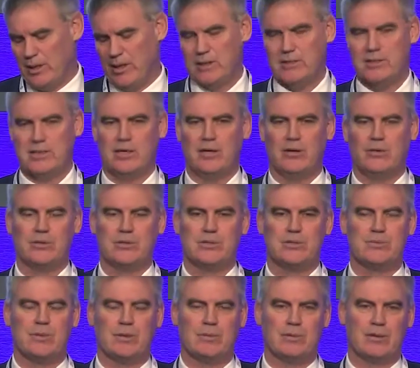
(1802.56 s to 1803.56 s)
has the
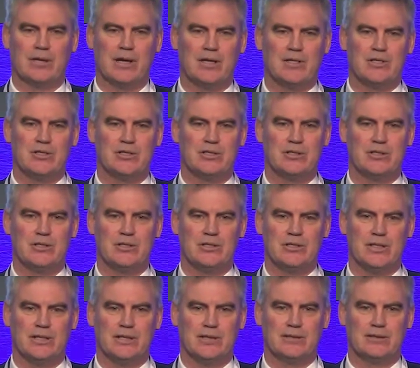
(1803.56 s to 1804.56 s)
oldest population in New
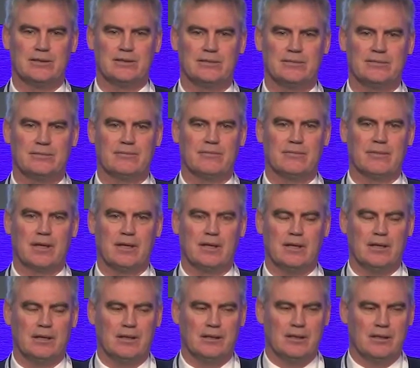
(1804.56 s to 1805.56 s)
Zealand,
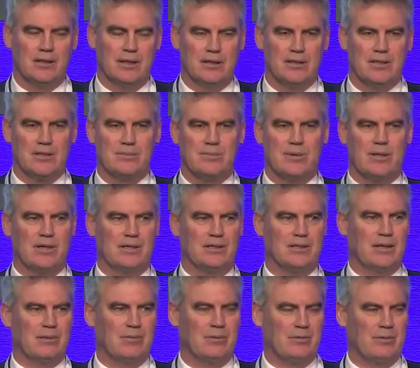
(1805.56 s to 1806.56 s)
and despite a
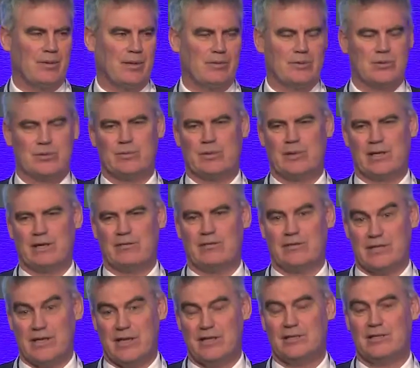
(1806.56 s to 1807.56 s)
number of people's belief,
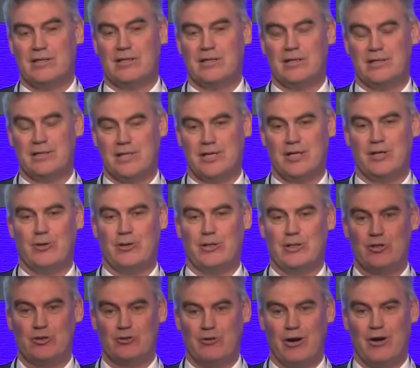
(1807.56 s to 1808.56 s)
is actually continuing
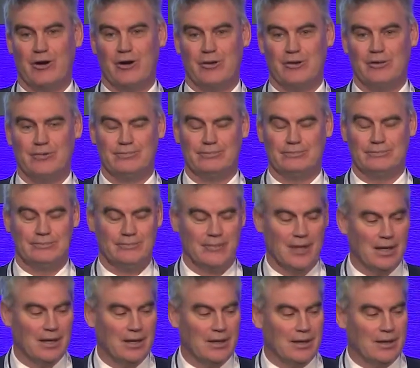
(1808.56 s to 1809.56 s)
to grow.
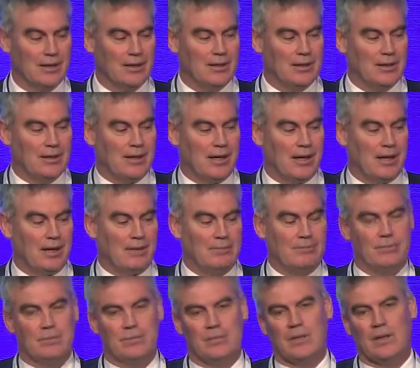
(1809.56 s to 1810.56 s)

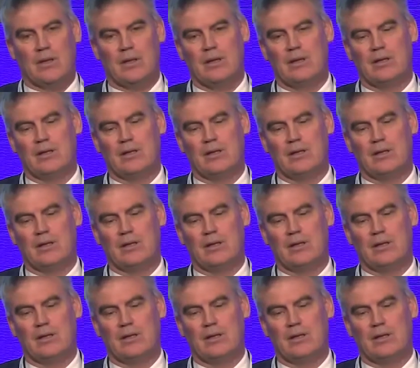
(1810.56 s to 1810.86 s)
Um,